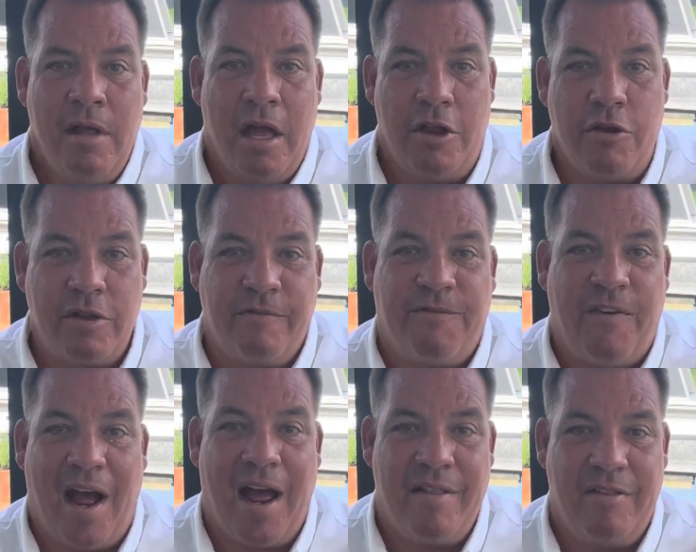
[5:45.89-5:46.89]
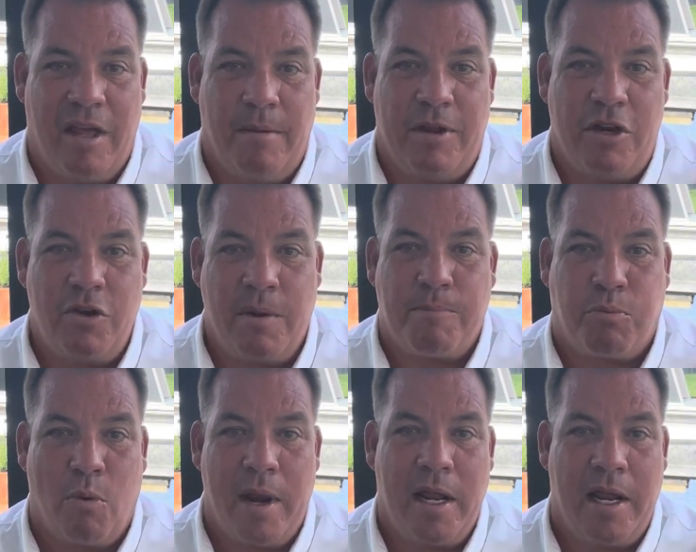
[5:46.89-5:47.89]
And you can find them, and you can
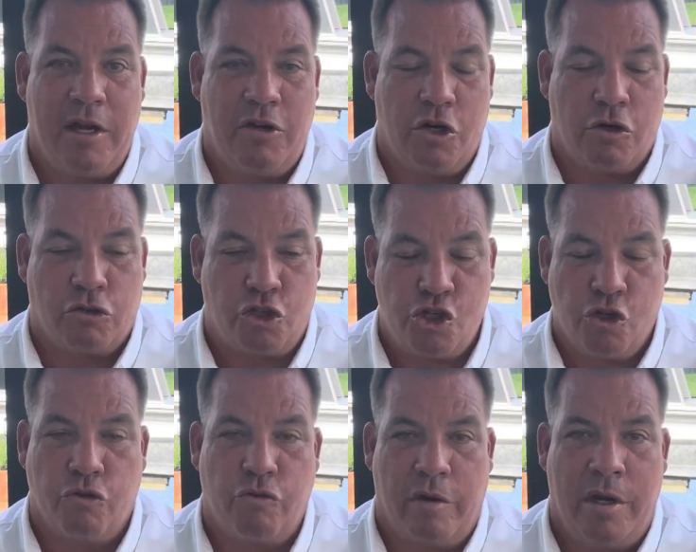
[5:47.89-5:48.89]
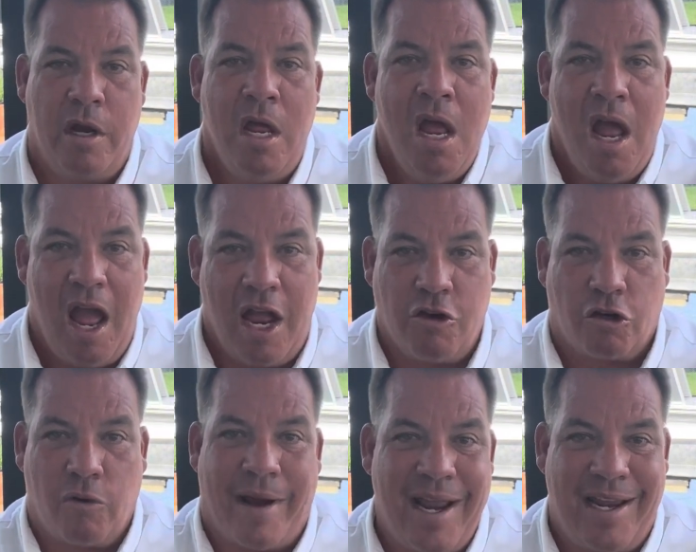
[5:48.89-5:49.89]
bring into your children and your
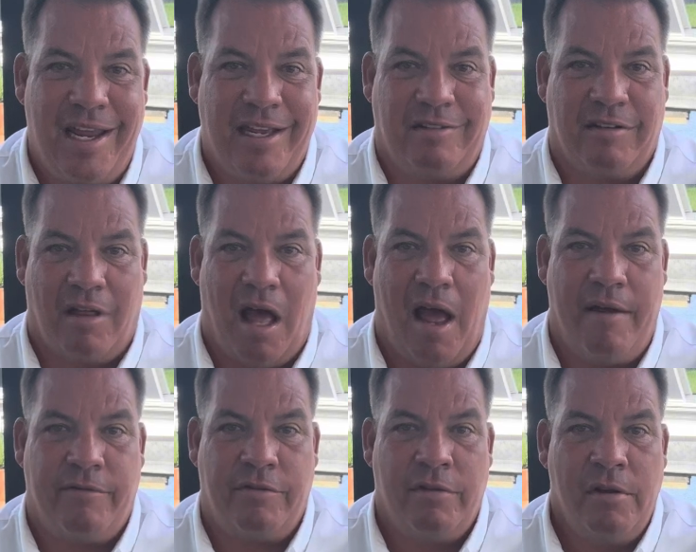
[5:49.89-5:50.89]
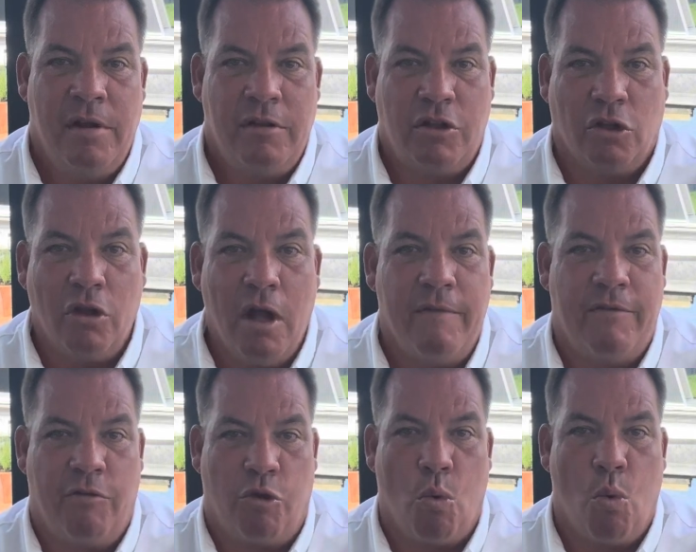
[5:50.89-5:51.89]
grandkids' lives the love
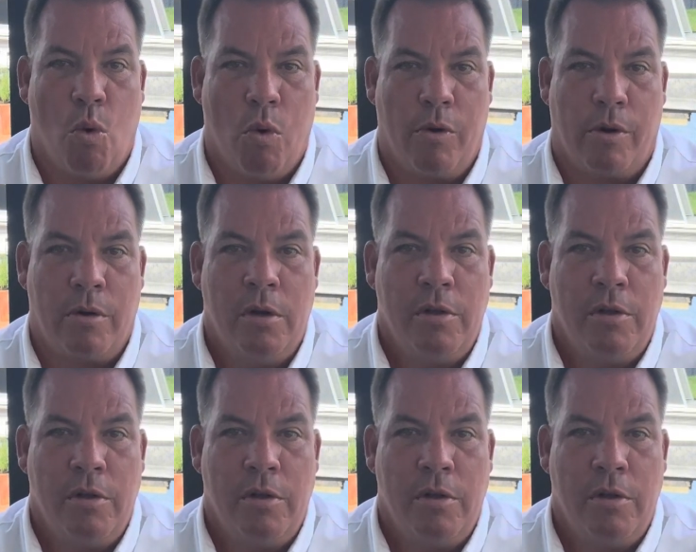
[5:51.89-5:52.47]
of the water,